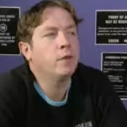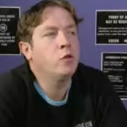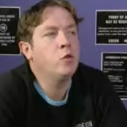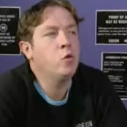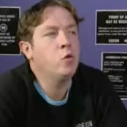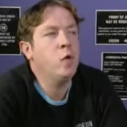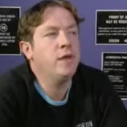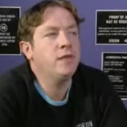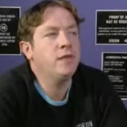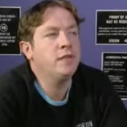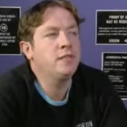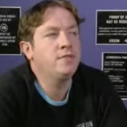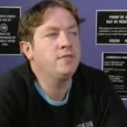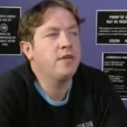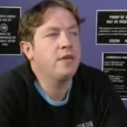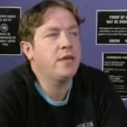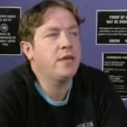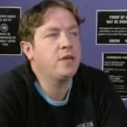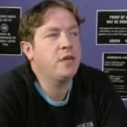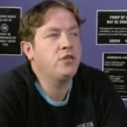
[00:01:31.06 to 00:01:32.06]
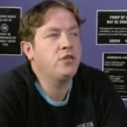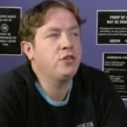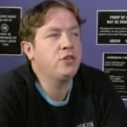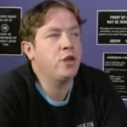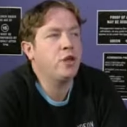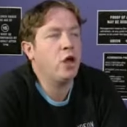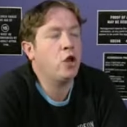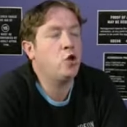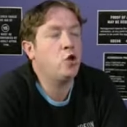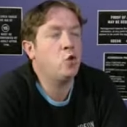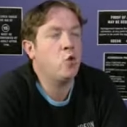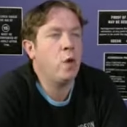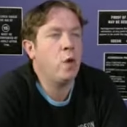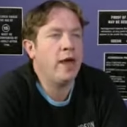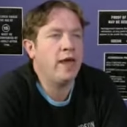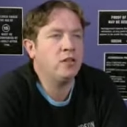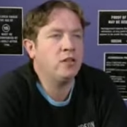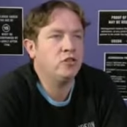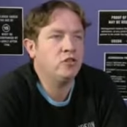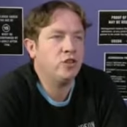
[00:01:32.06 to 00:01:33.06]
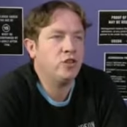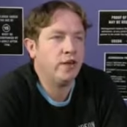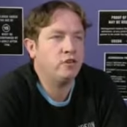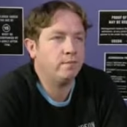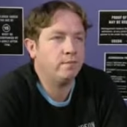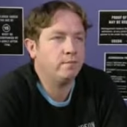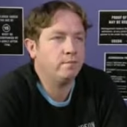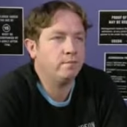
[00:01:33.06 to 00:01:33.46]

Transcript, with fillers: No identification, no entry.